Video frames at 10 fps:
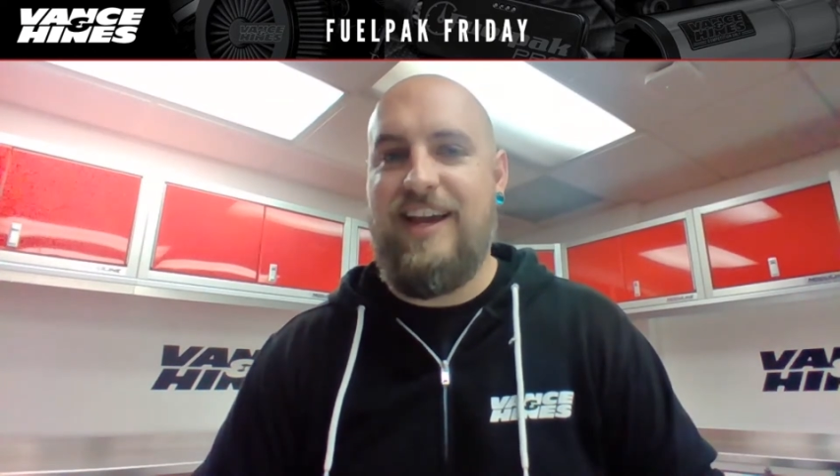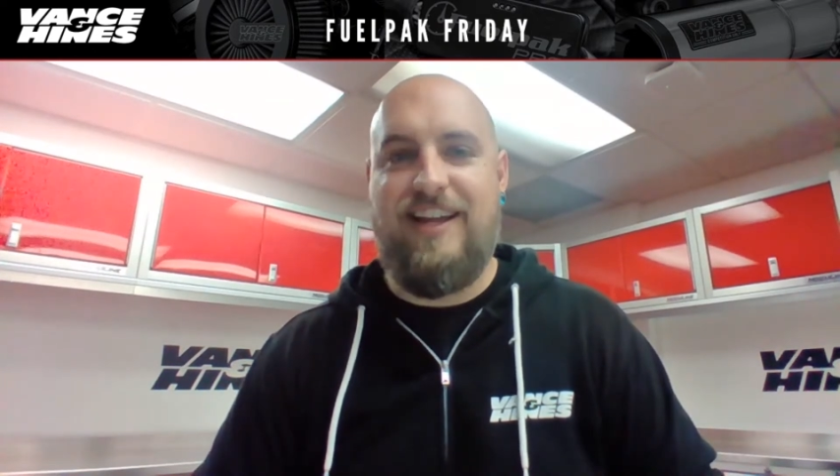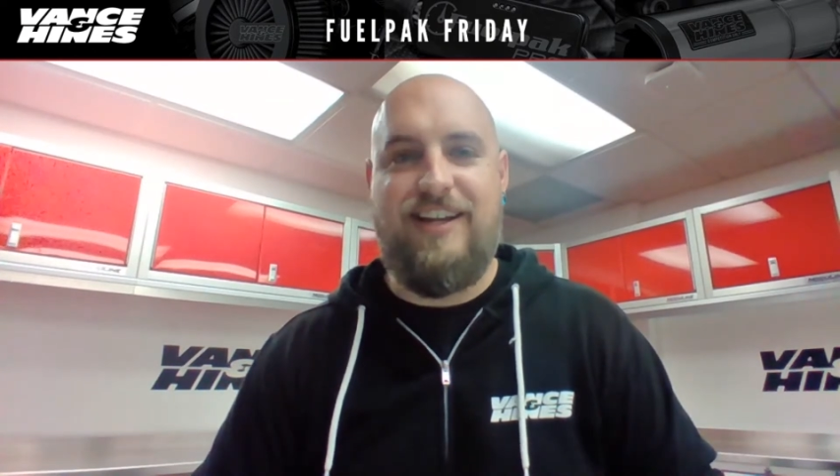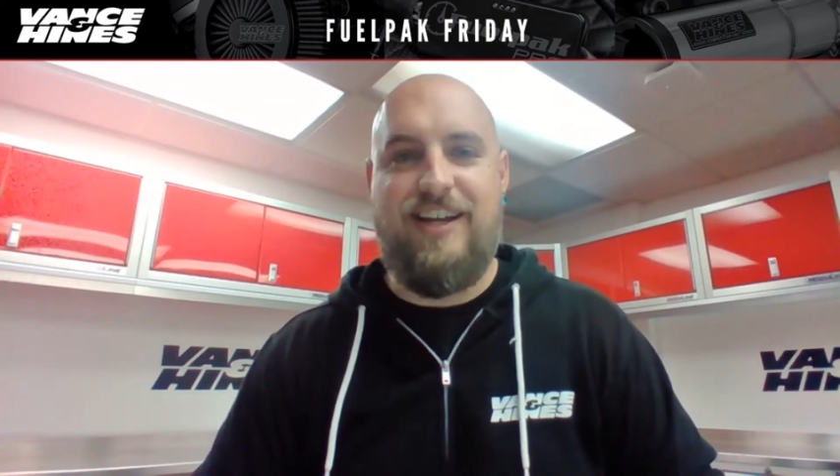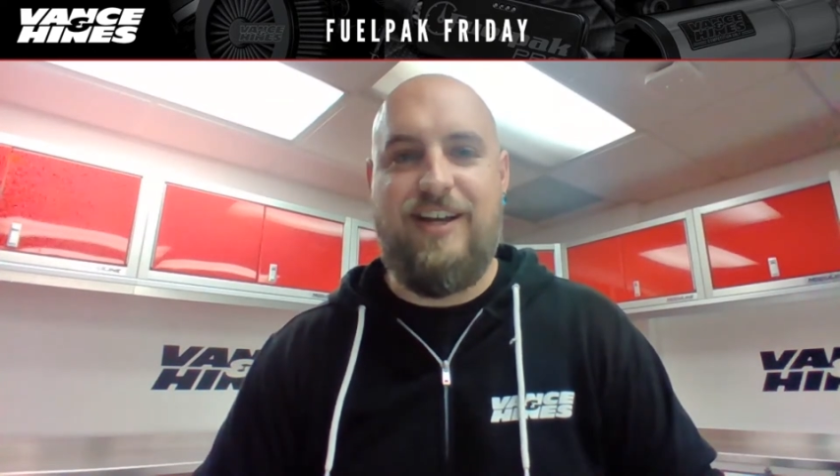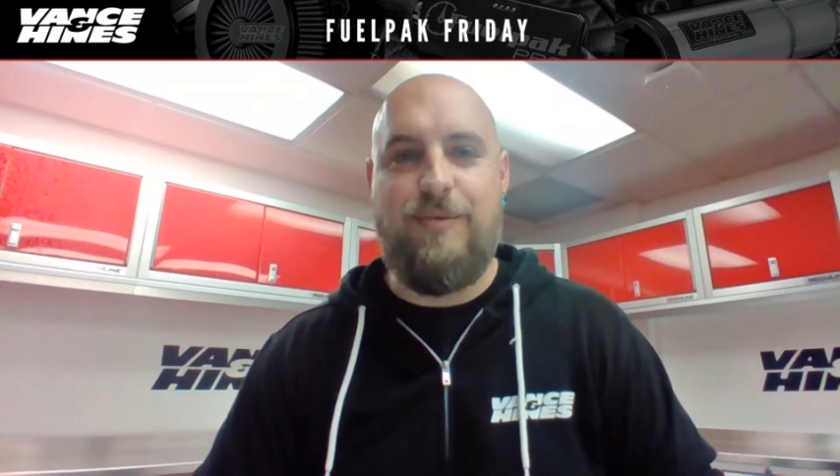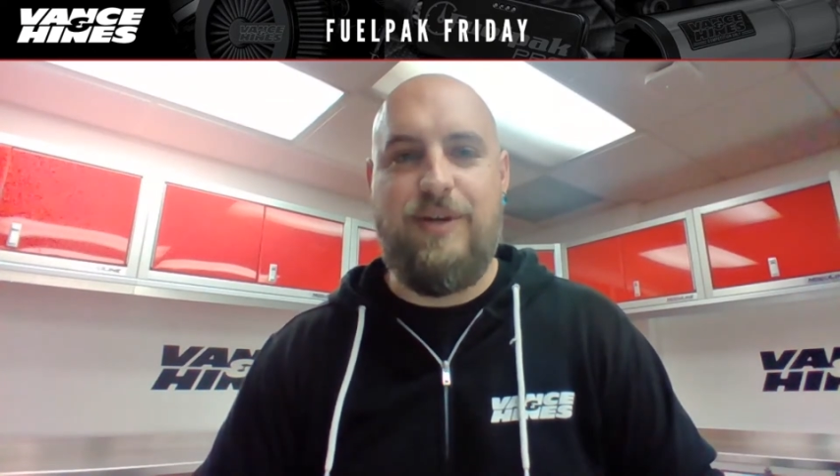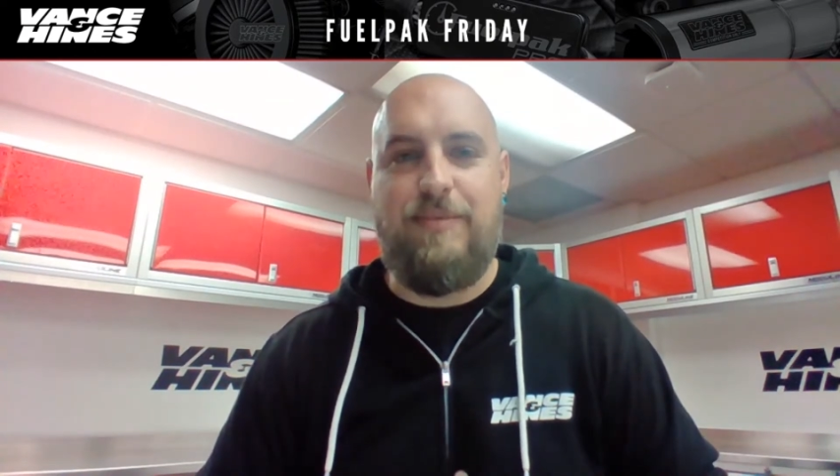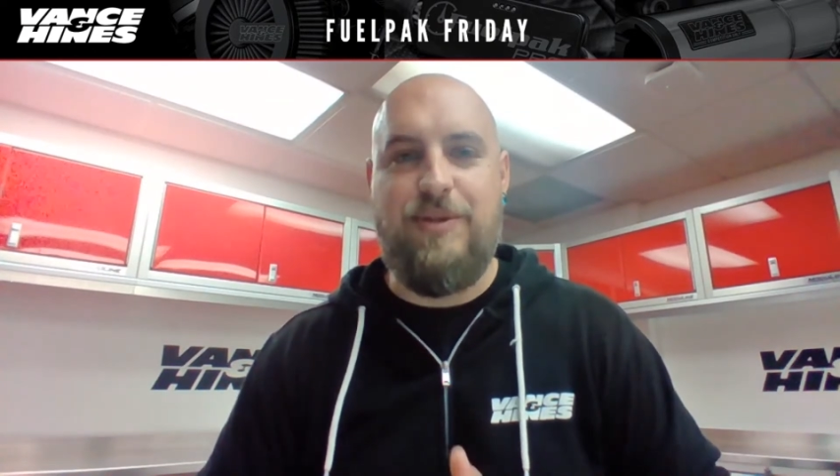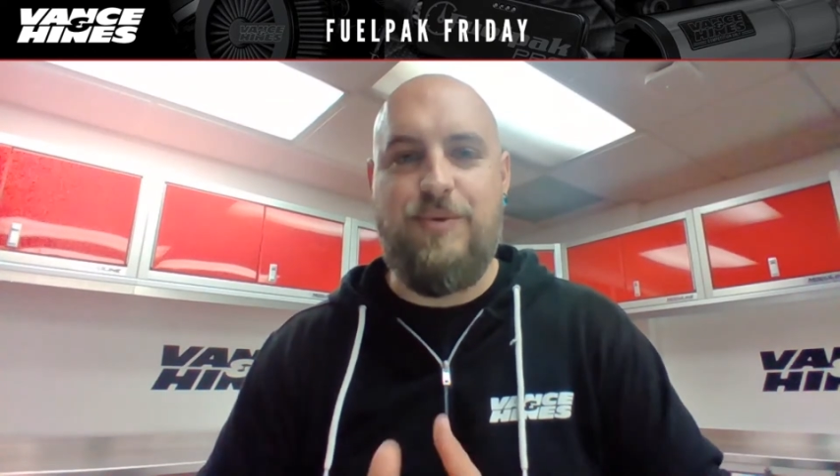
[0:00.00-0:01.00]
and
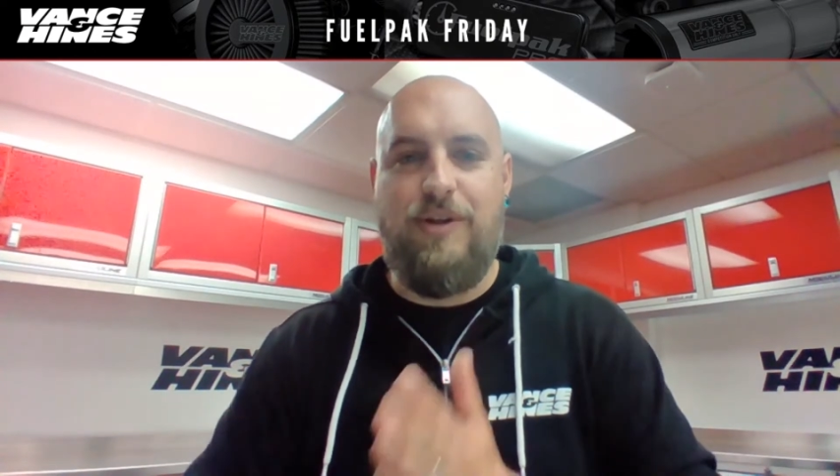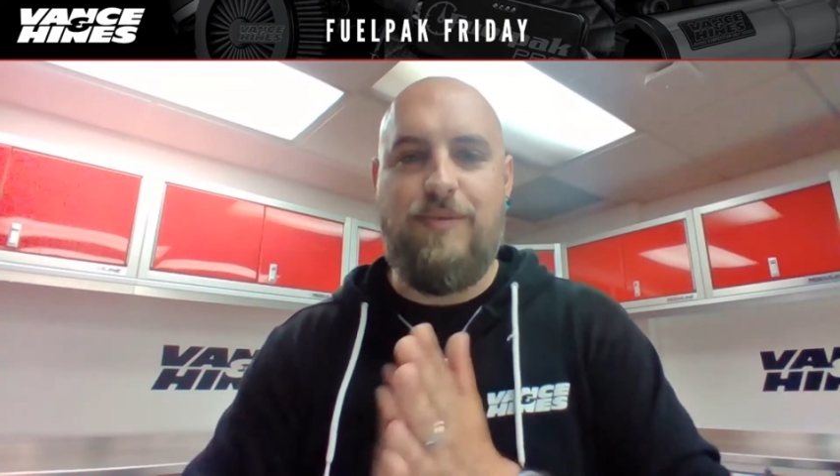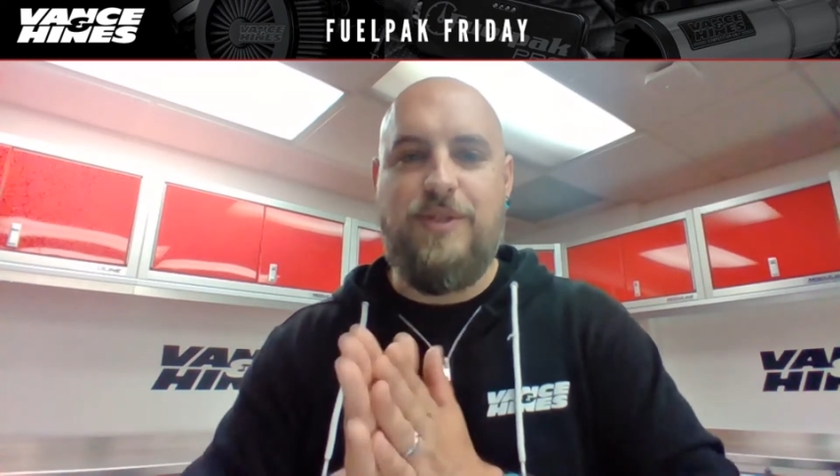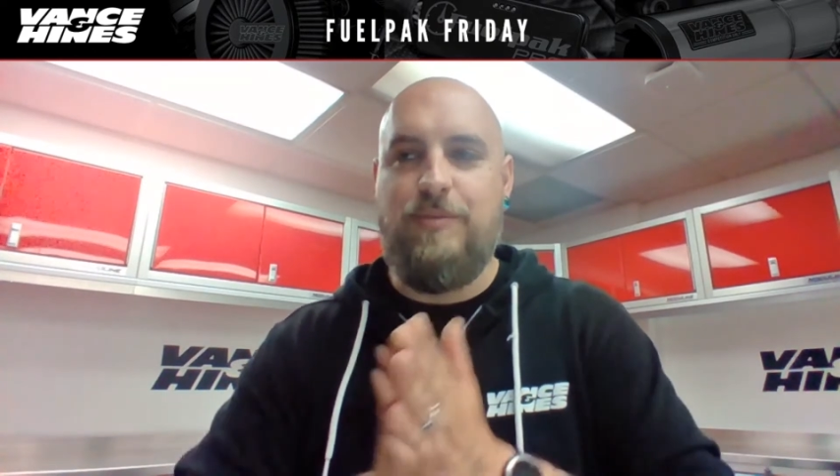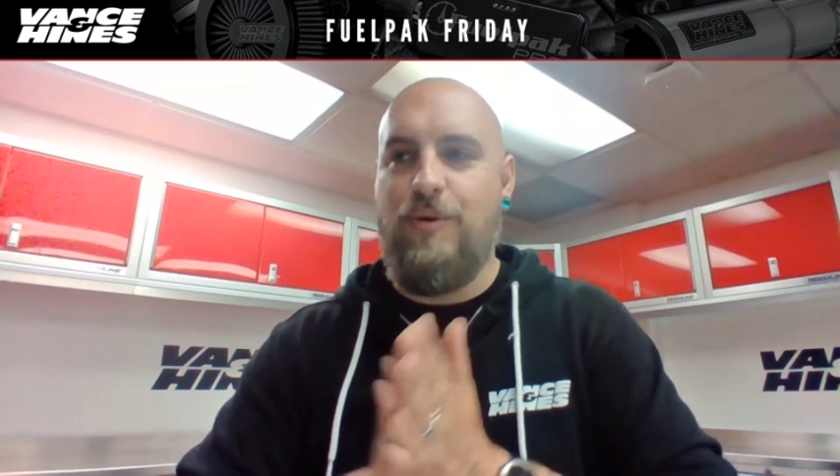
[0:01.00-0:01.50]
we'll keep this rolling with some